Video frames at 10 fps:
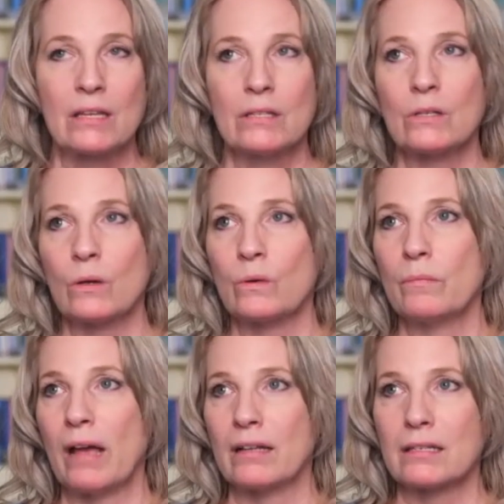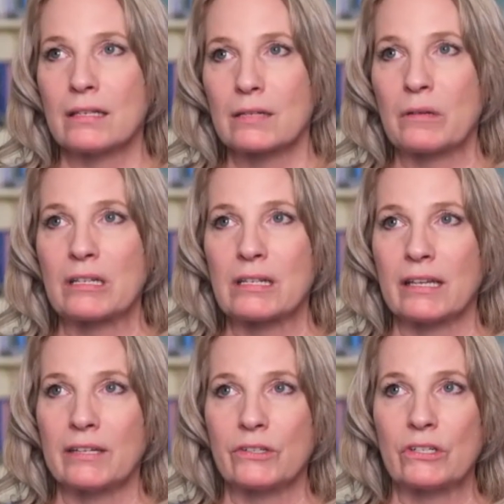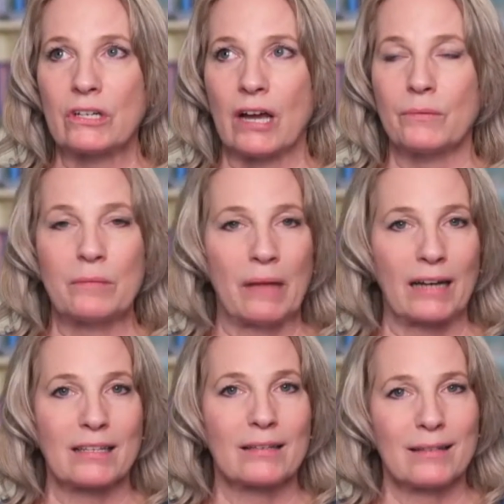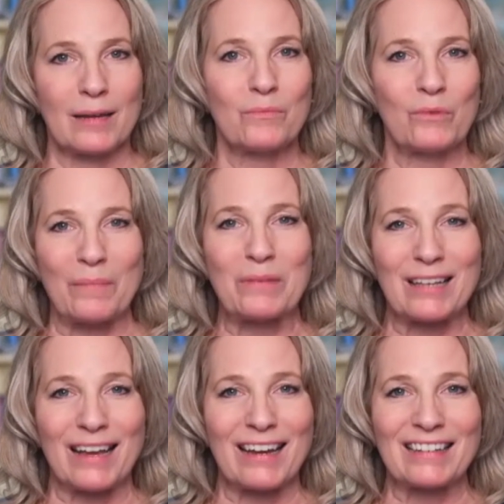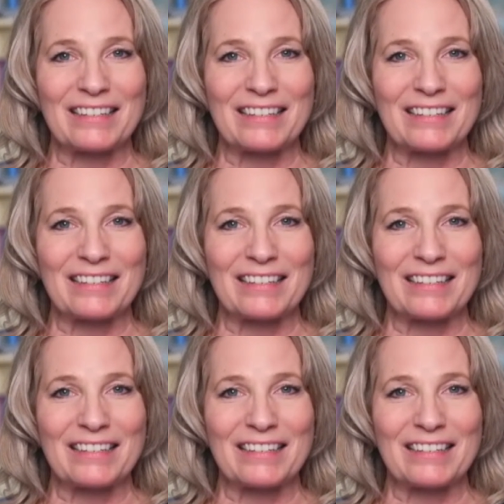So about 6 months later, I went back to the same website.